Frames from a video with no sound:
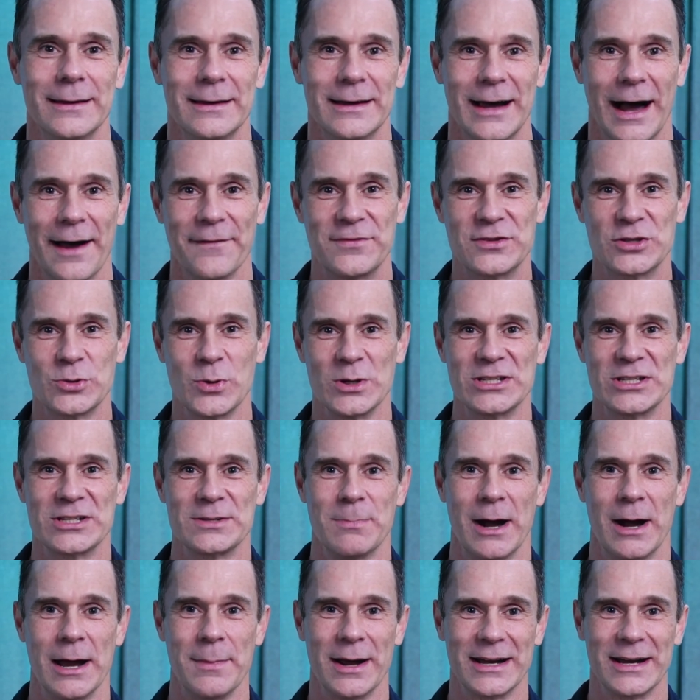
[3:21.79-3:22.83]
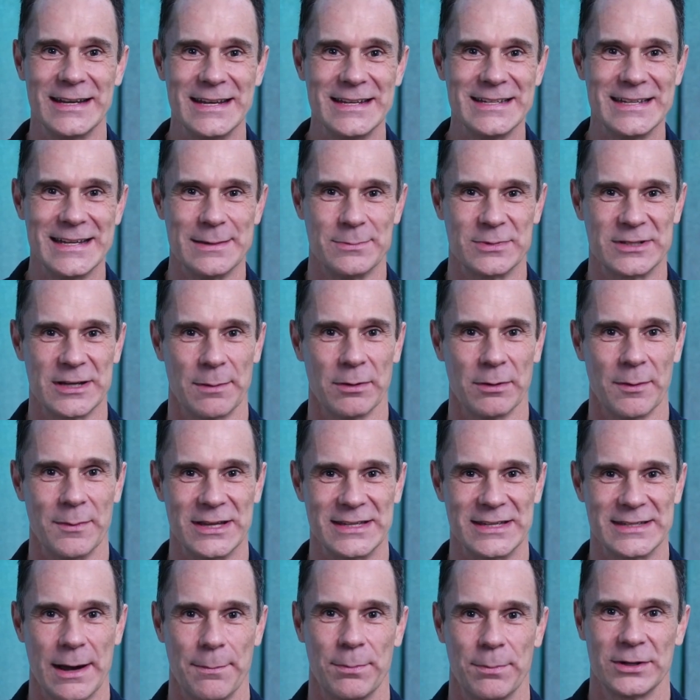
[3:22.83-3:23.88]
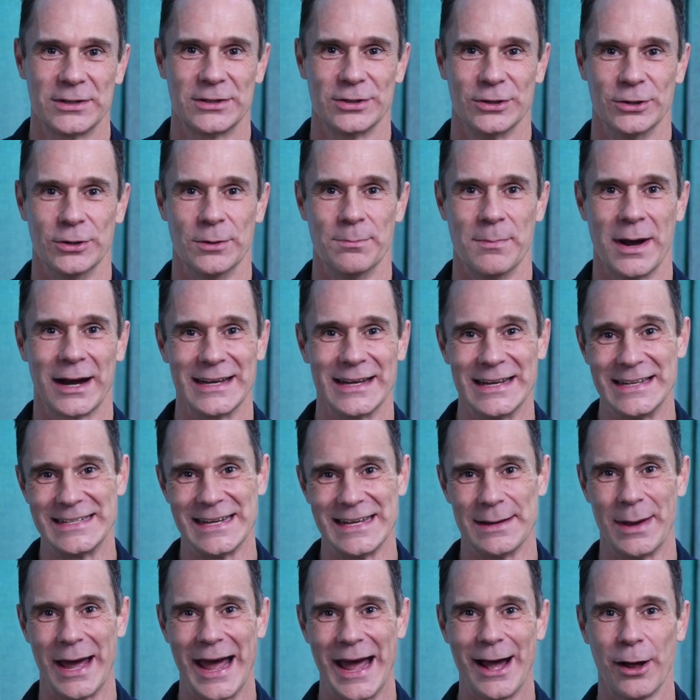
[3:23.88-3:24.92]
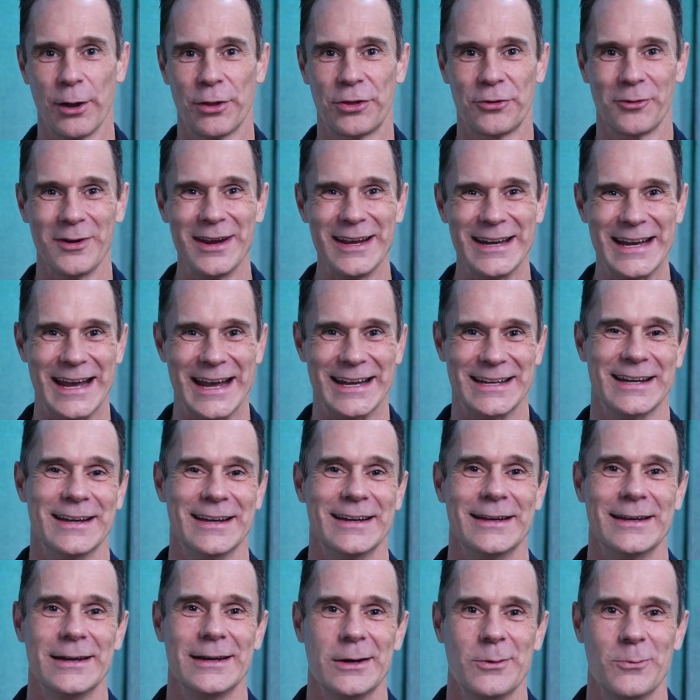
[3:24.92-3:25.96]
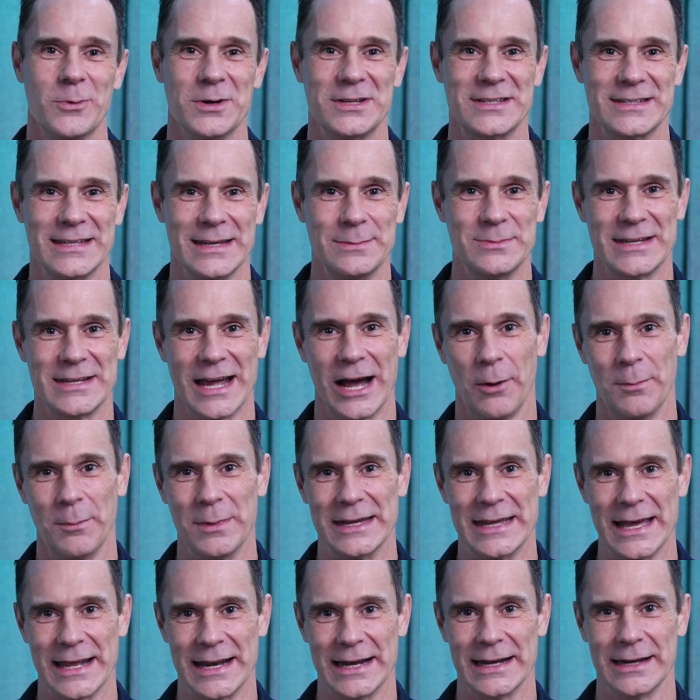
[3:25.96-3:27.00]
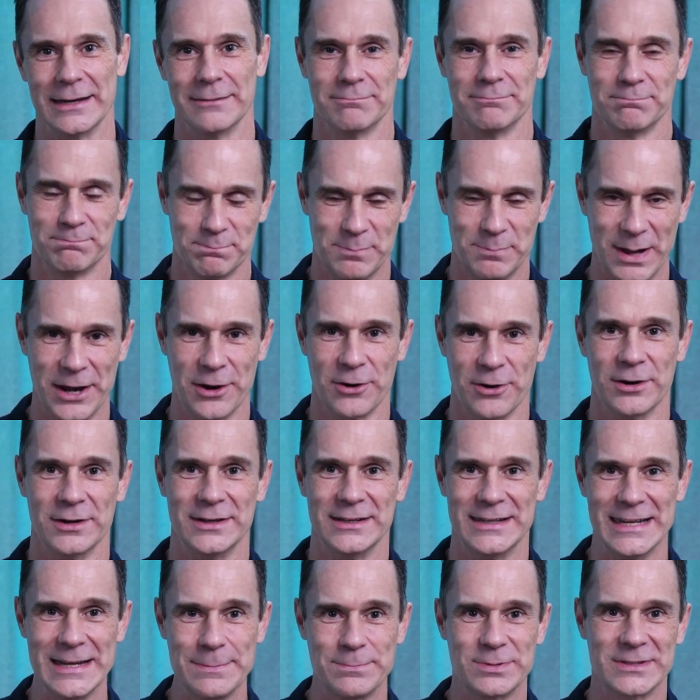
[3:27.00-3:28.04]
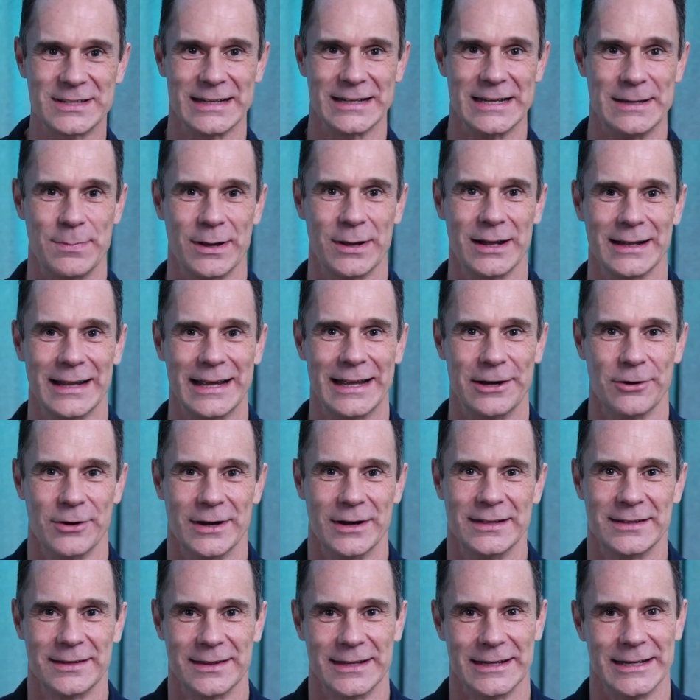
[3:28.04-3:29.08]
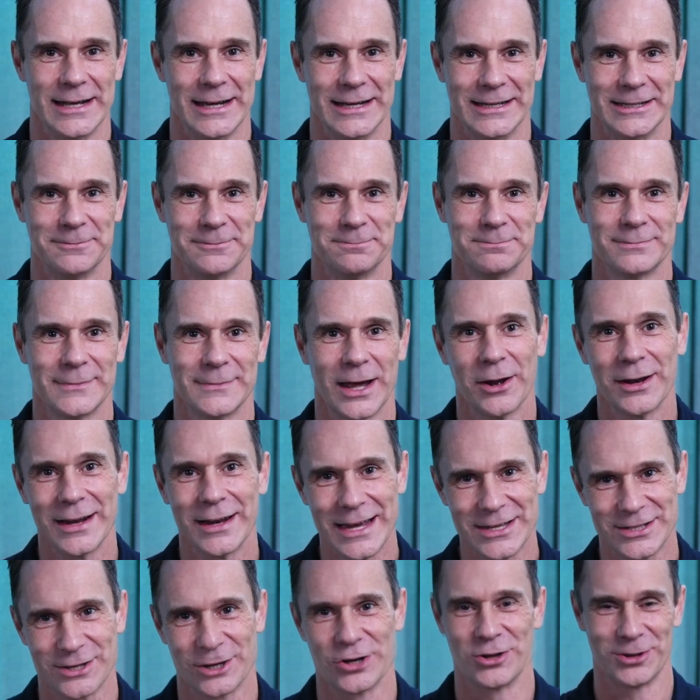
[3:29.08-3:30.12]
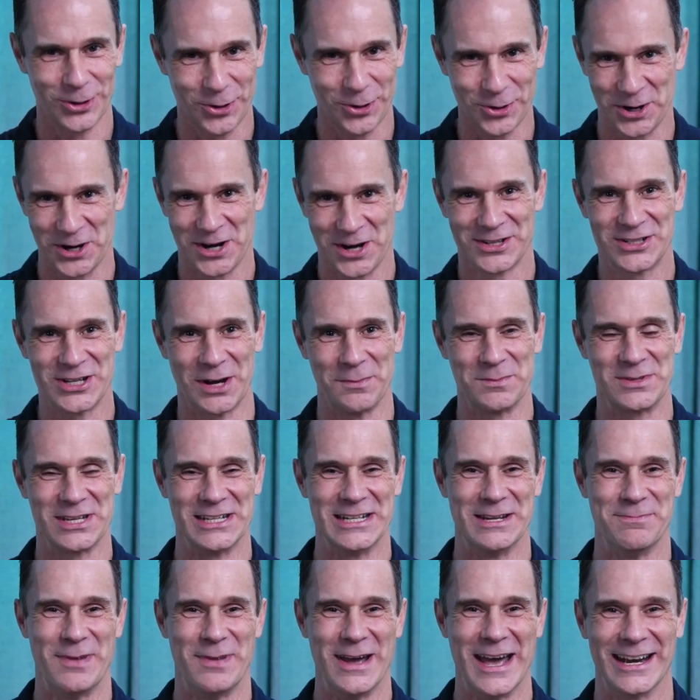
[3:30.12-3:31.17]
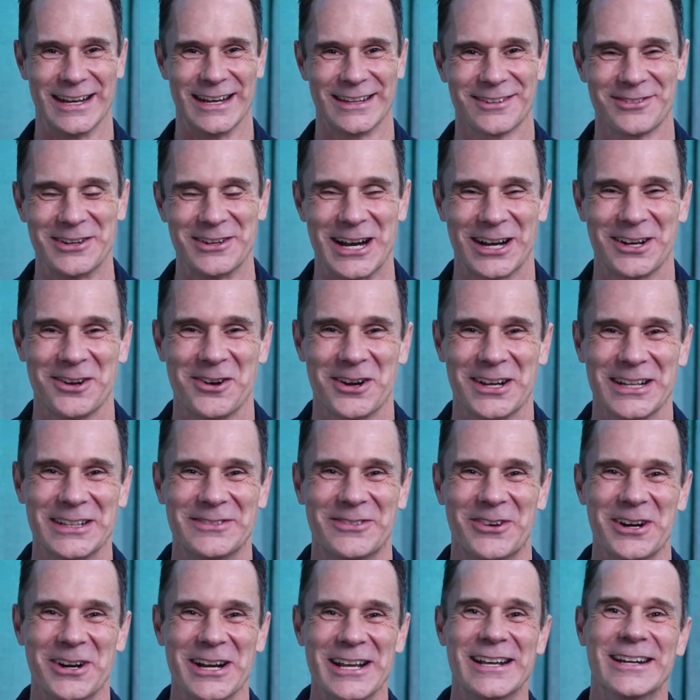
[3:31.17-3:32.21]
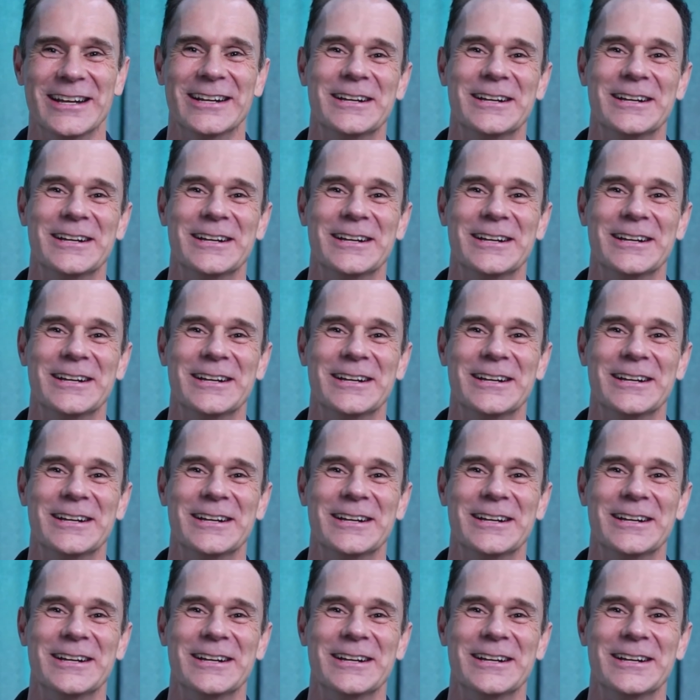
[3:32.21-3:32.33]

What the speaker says: I've switched my magnesium supplements up to magnesium L-threonate, which seems to help me get a better deep sleep later into the night, unless our daughter jumps into bed at 3 o'clock in the morning.